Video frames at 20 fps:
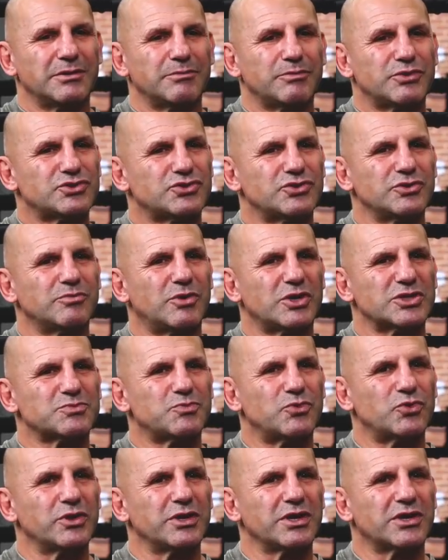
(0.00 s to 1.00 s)
pursue my
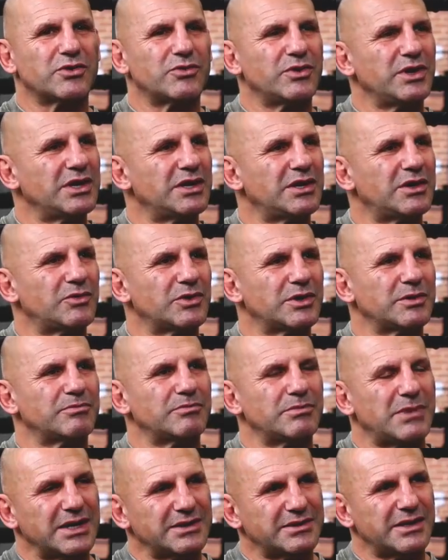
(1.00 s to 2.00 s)
sporting career. I want to
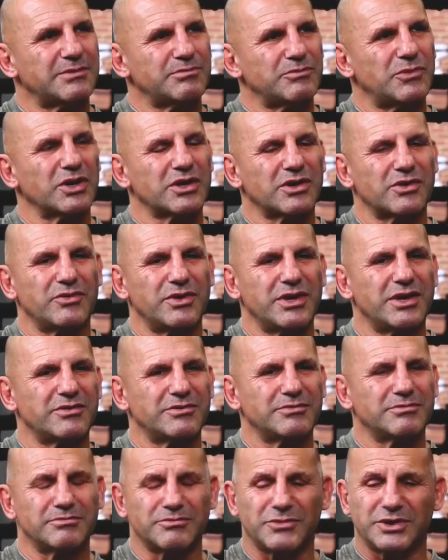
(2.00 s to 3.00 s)
make that my career.
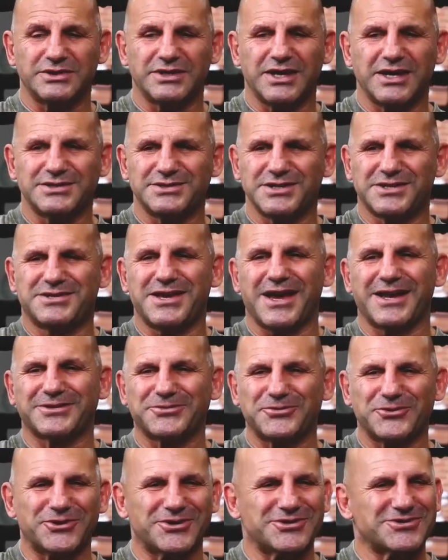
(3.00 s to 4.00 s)
And my dad's exact
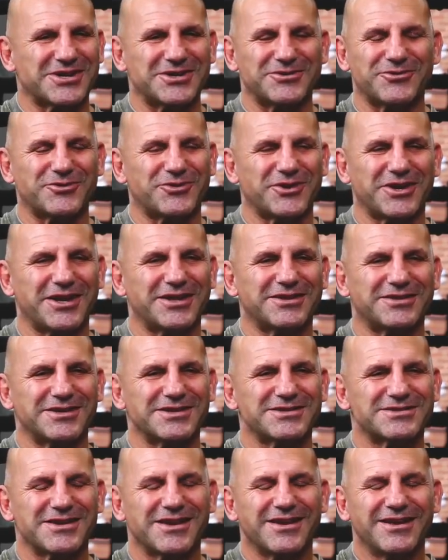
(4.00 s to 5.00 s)
words, I'll never forget
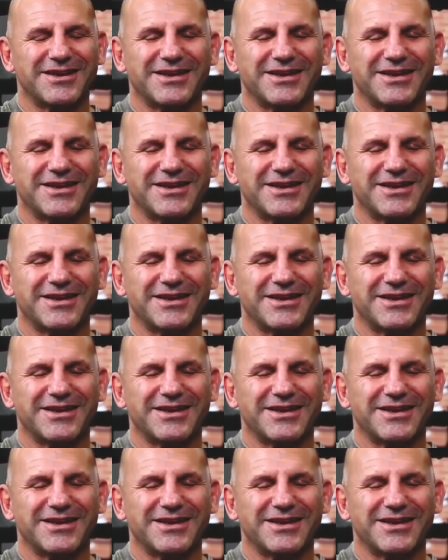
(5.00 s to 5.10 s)
this.